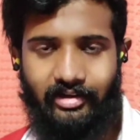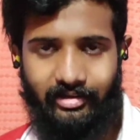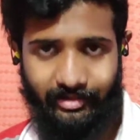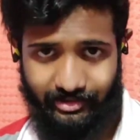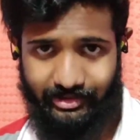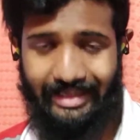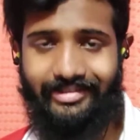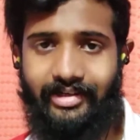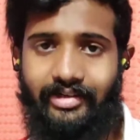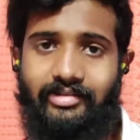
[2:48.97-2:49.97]
this
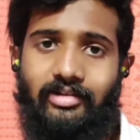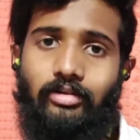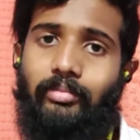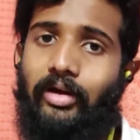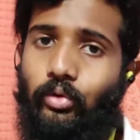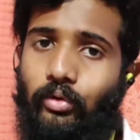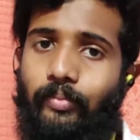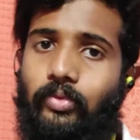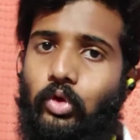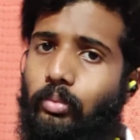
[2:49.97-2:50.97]
hand sanitizer on my
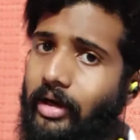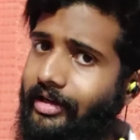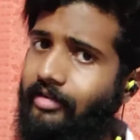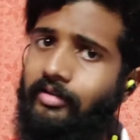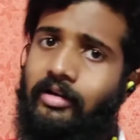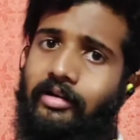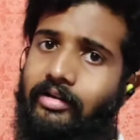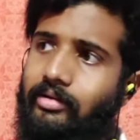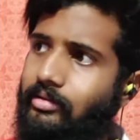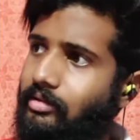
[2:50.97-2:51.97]
own. You might have
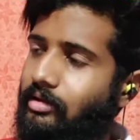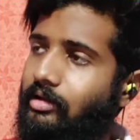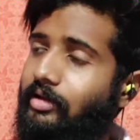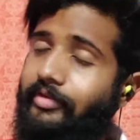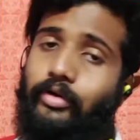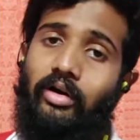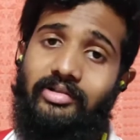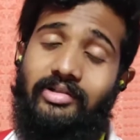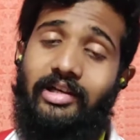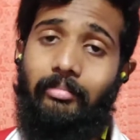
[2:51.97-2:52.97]
heard different
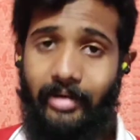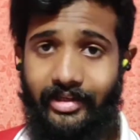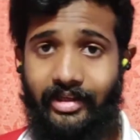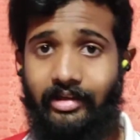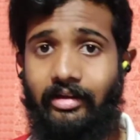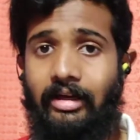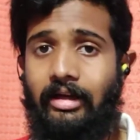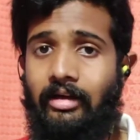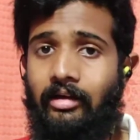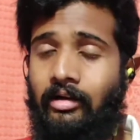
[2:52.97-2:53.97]
colleges are making
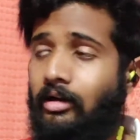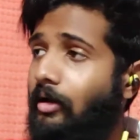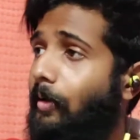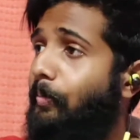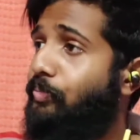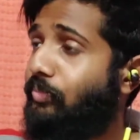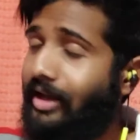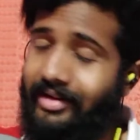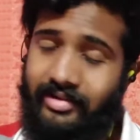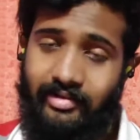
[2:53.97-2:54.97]
hand
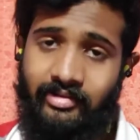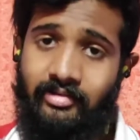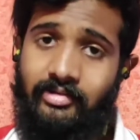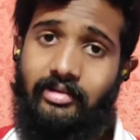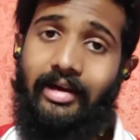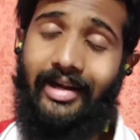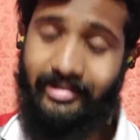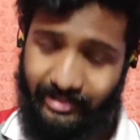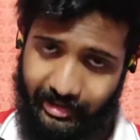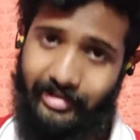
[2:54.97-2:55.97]

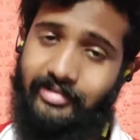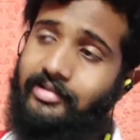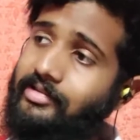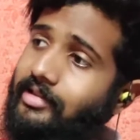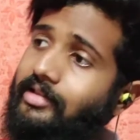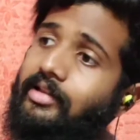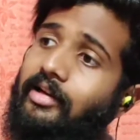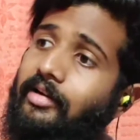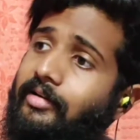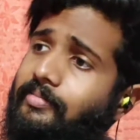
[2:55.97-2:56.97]
sanitizers in
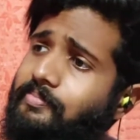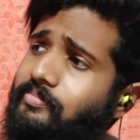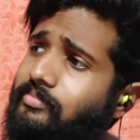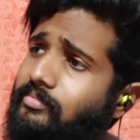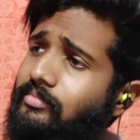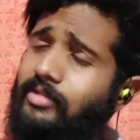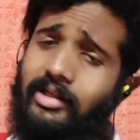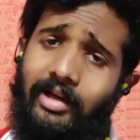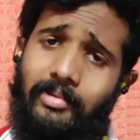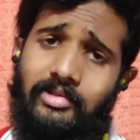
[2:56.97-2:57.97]
their
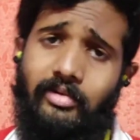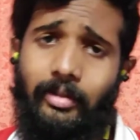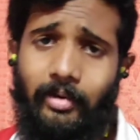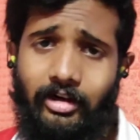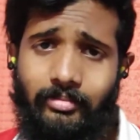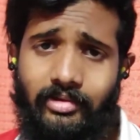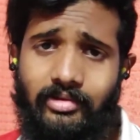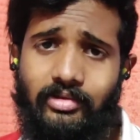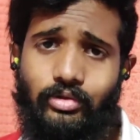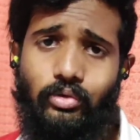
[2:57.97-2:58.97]
chemistry
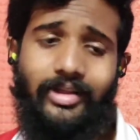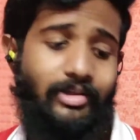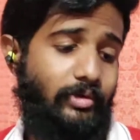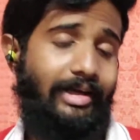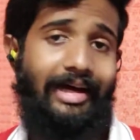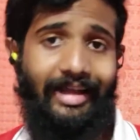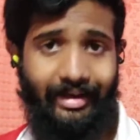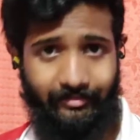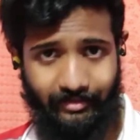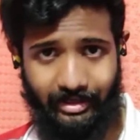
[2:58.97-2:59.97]
departments. So that's what I
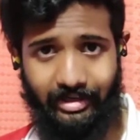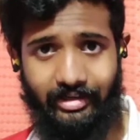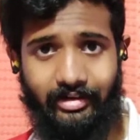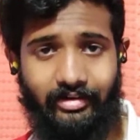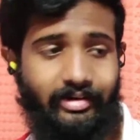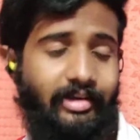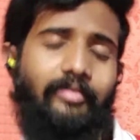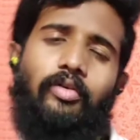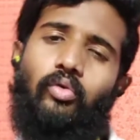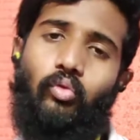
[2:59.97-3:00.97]
have done here. If you